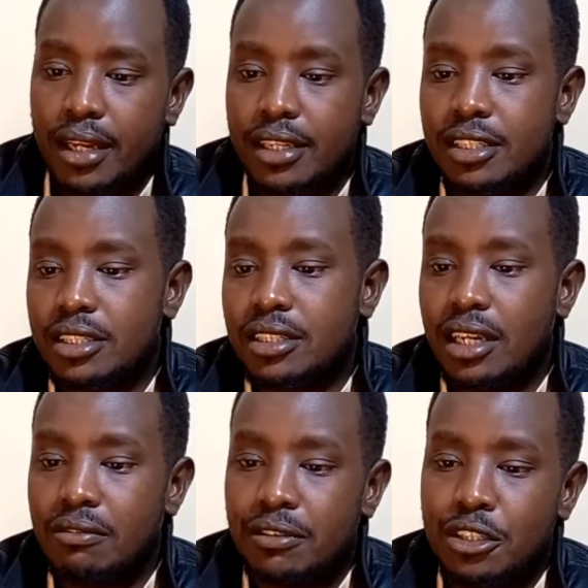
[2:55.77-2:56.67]
let's
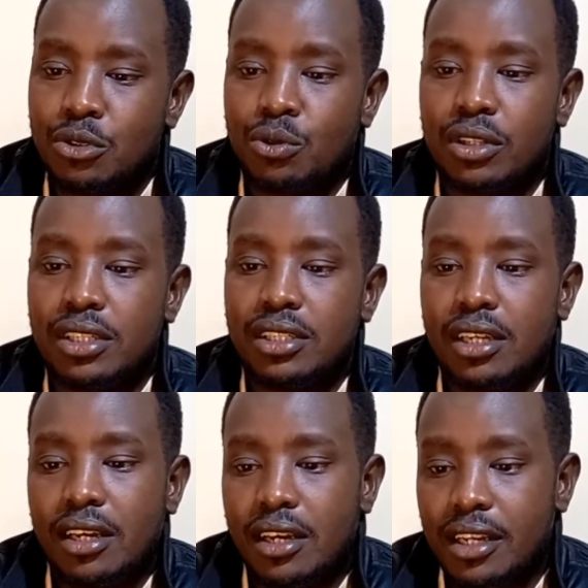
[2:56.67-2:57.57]
delve into these
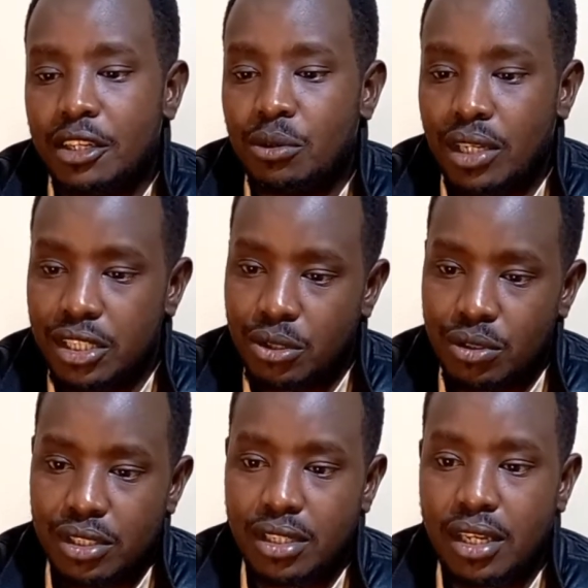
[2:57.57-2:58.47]

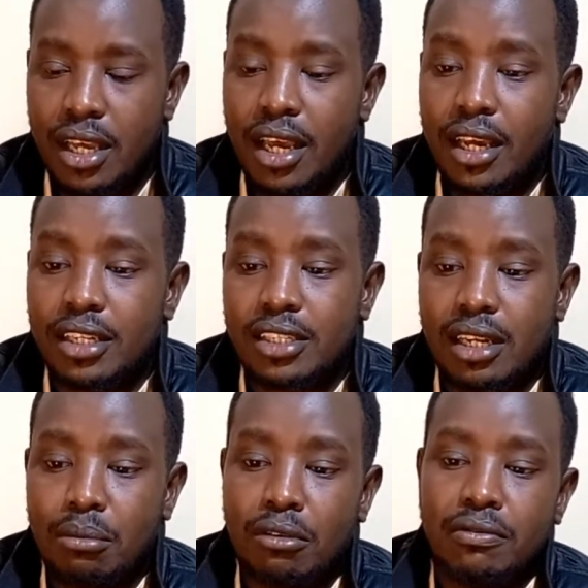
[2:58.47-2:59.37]
regulations. And
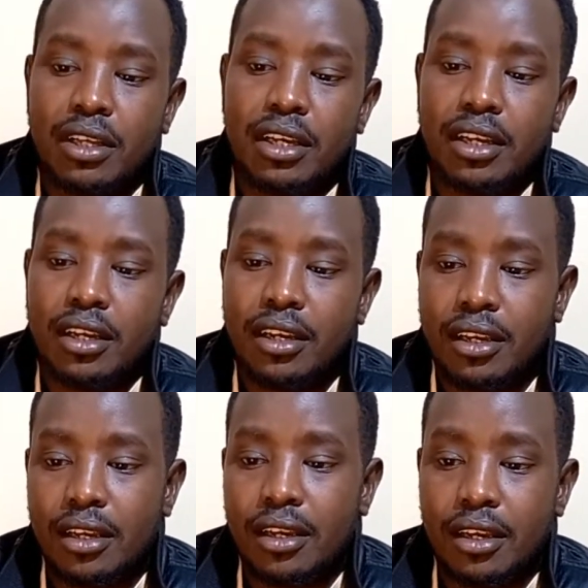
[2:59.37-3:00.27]
some of
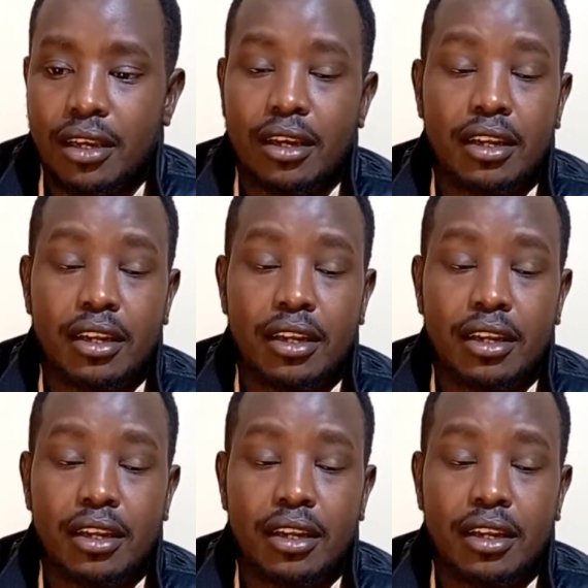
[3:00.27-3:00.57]
the